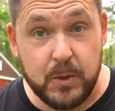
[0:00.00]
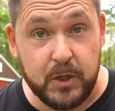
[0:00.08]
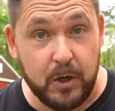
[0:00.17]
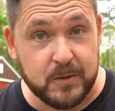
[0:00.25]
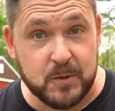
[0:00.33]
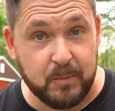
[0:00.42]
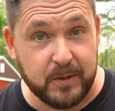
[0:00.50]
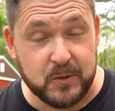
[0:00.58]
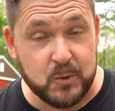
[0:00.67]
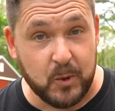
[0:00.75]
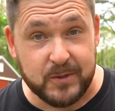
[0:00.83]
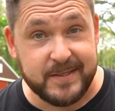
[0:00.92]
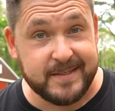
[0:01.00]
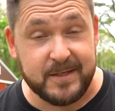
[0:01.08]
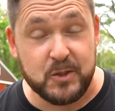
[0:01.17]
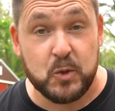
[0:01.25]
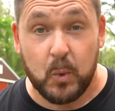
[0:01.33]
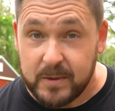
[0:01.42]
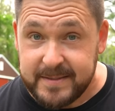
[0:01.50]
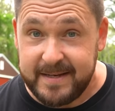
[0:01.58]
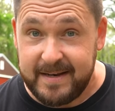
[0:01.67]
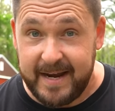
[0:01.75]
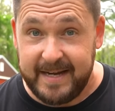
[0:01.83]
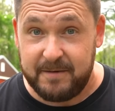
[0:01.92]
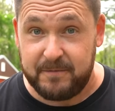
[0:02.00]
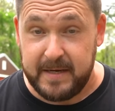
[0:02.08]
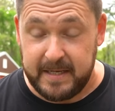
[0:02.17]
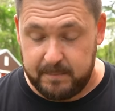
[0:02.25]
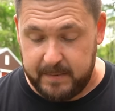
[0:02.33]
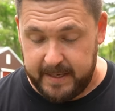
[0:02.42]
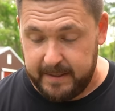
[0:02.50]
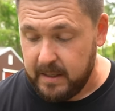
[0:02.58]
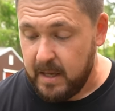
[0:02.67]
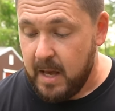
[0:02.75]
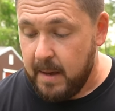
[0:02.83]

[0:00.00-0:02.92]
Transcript: You can also bring the tortoises indoors at night if need be,